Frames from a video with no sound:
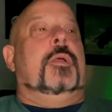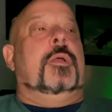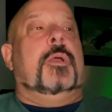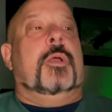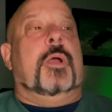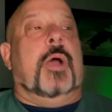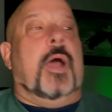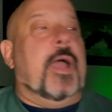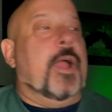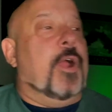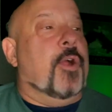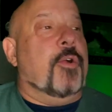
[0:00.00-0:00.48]

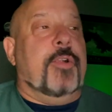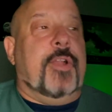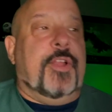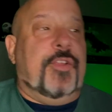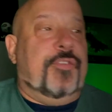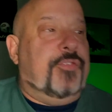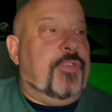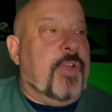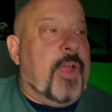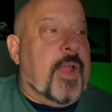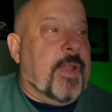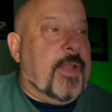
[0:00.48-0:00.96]
I already
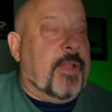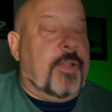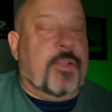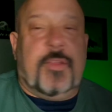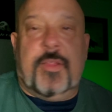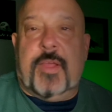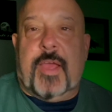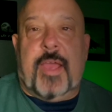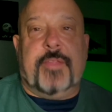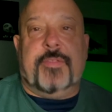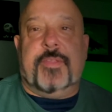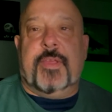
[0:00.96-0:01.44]
said it.
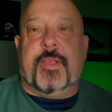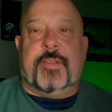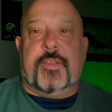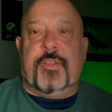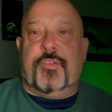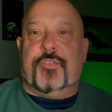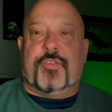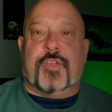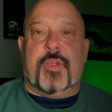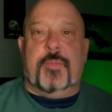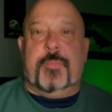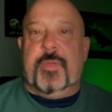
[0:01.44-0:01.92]
I think
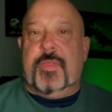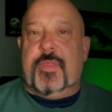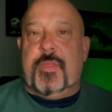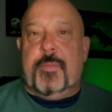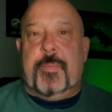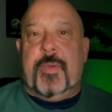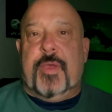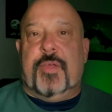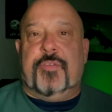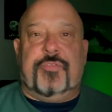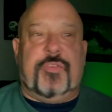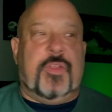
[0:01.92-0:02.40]
this could be the
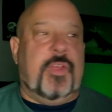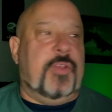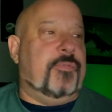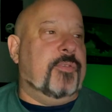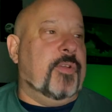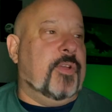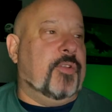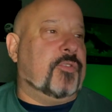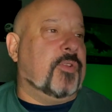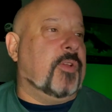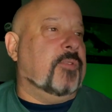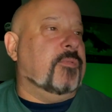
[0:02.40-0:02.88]
best
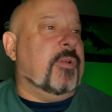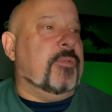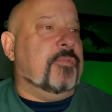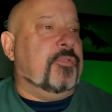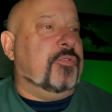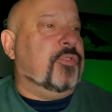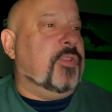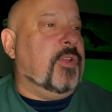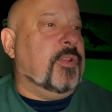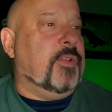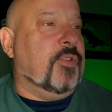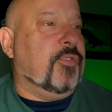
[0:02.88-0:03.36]
defense I've ever
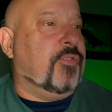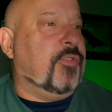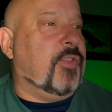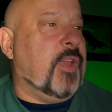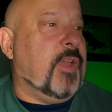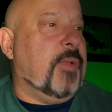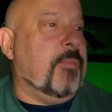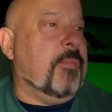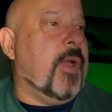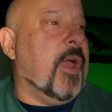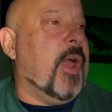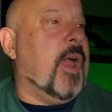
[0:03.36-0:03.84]
seen this
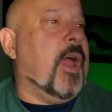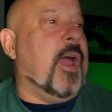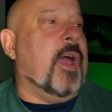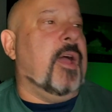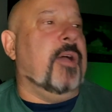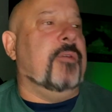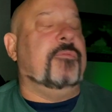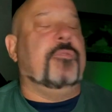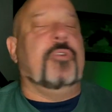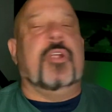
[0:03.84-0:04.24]
team have.